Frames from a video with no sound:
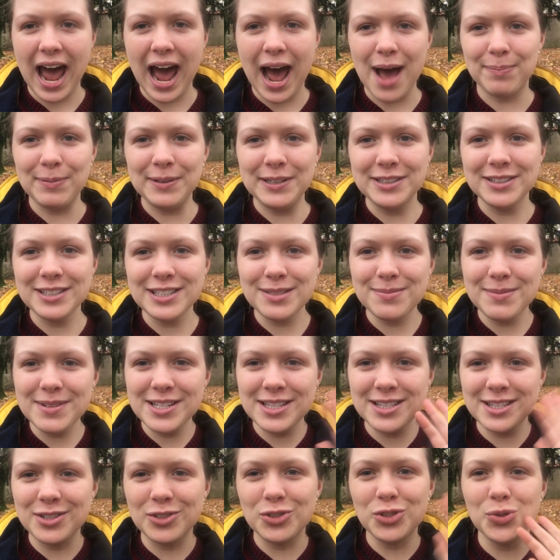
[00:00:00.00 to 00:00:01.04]
Happy
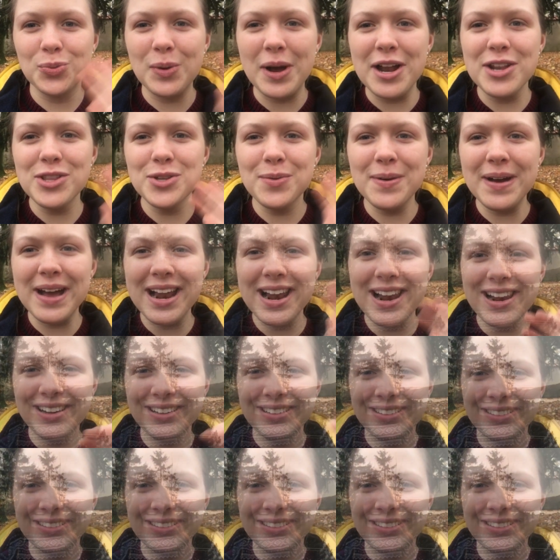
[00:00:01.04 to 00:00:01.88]
Christmas. Joyeux Noël.